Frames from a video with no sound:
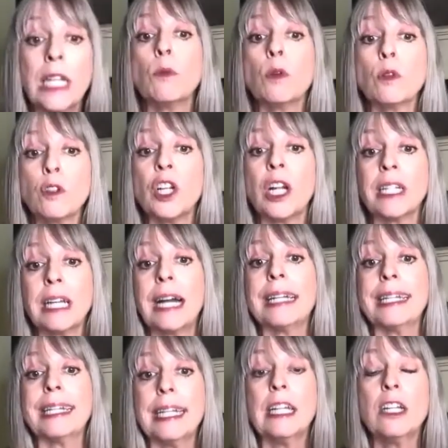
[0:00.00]
Ruth Judd got
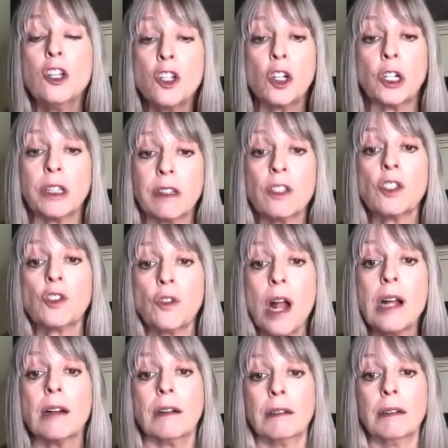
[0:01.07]
injured in the
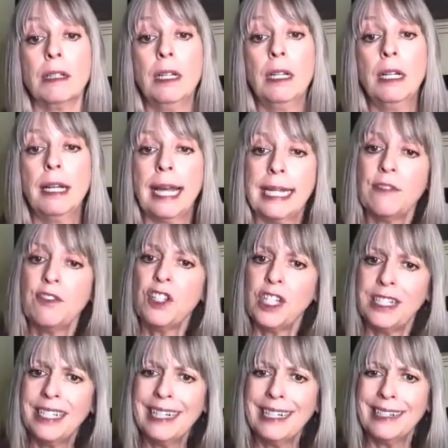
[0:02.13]
struggle. And if she
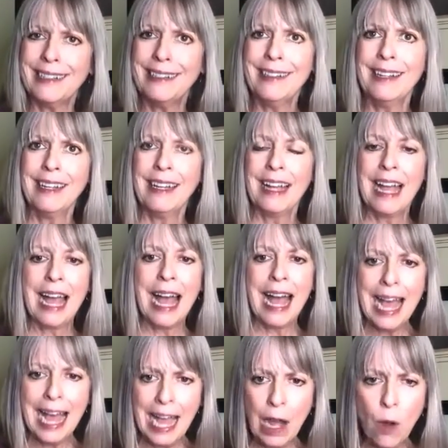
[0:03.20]
did,
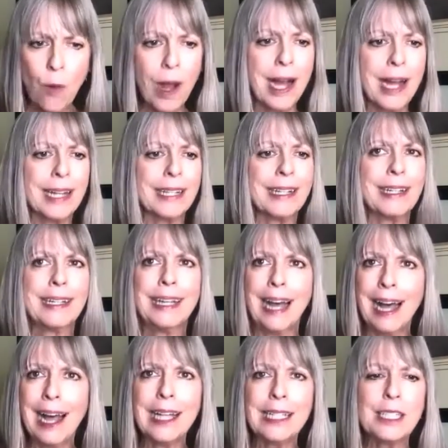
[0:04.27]
how on
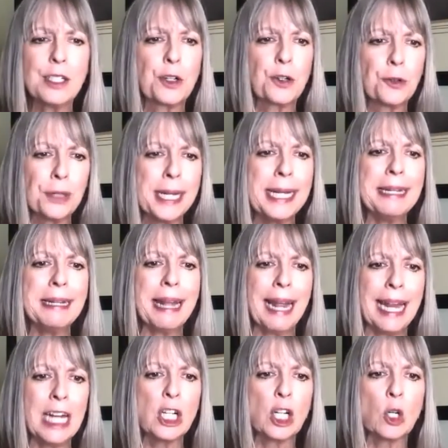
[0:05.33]
God's green
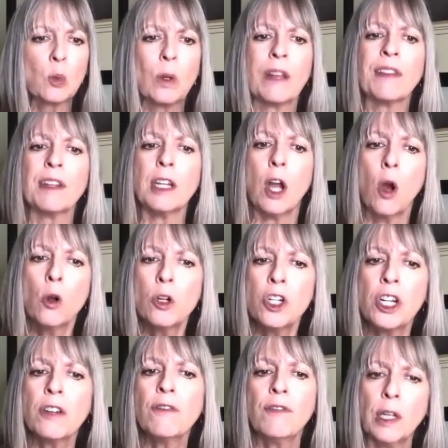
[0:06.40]
acre with an
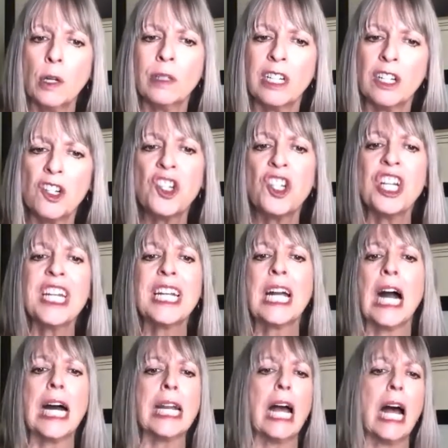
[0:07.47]
ocean view did she
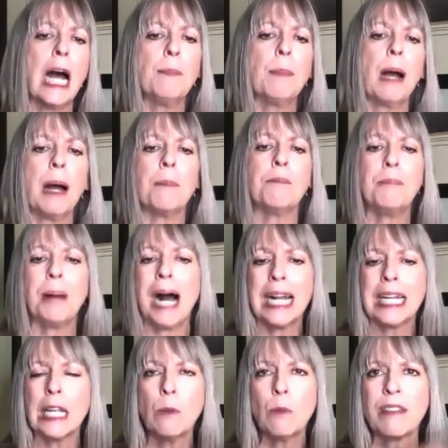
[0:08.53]
cut up a
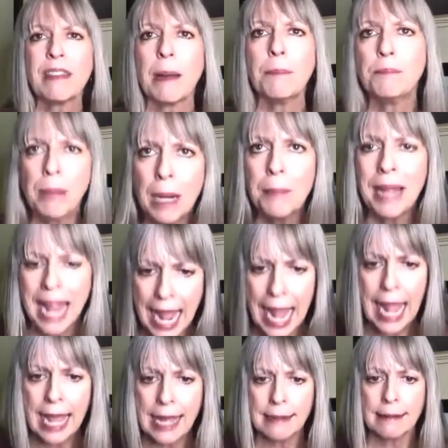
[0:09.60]
body with a bum hand?